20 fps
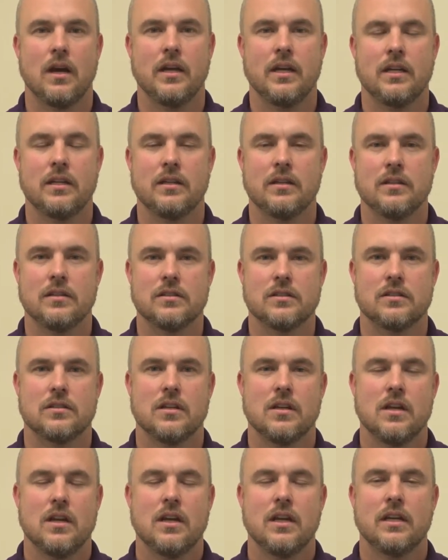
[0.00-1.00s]

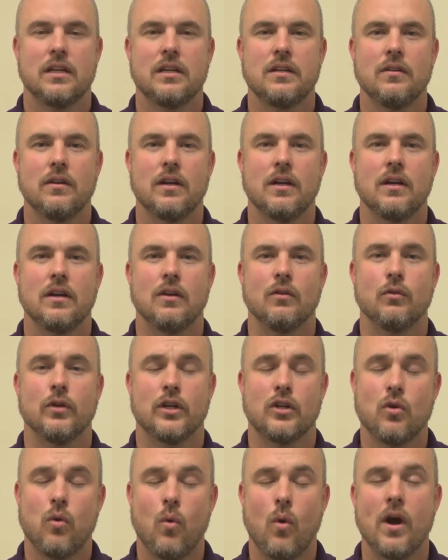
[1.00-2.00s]
It
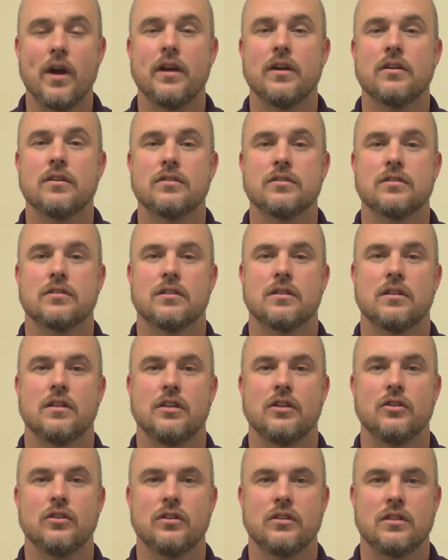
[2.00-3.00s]
requires
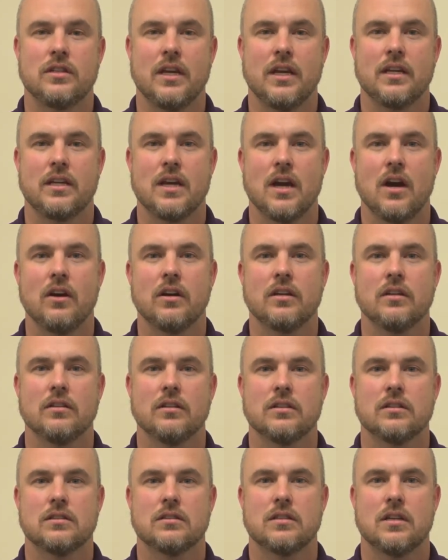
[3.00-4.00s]
you to take
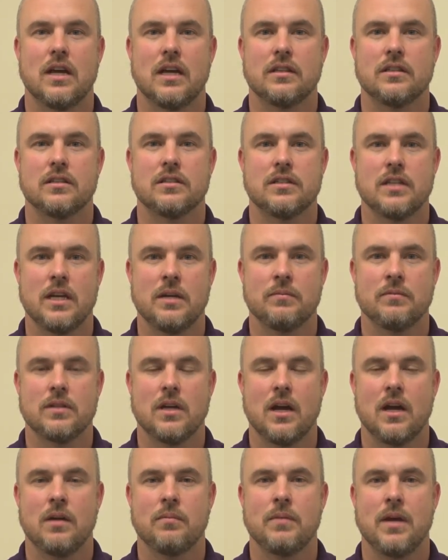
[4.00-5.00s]
calculus at the same
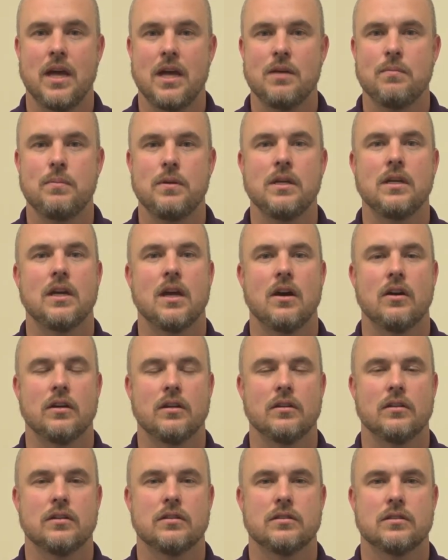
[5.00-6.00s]
time, AP
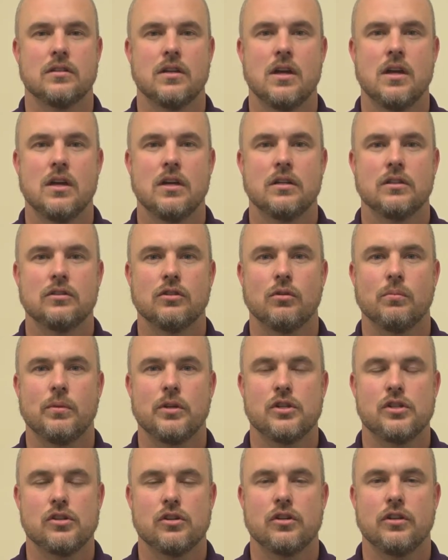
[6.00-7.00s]
calculus, so
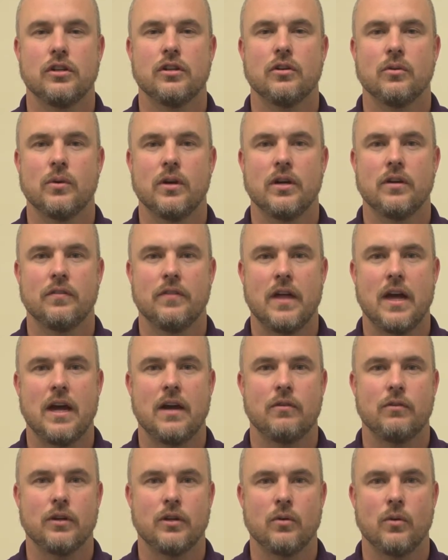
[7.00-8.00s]
be sure you're aware of
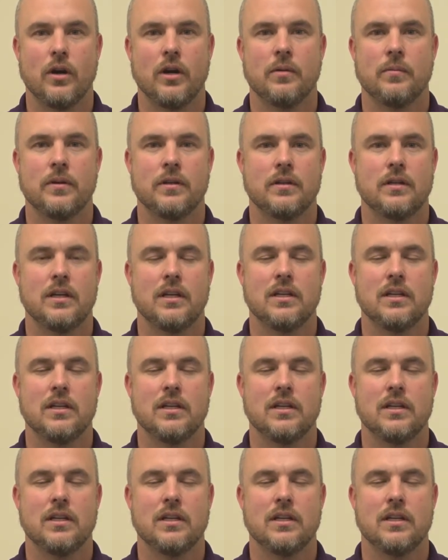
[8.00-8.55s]
that requirement.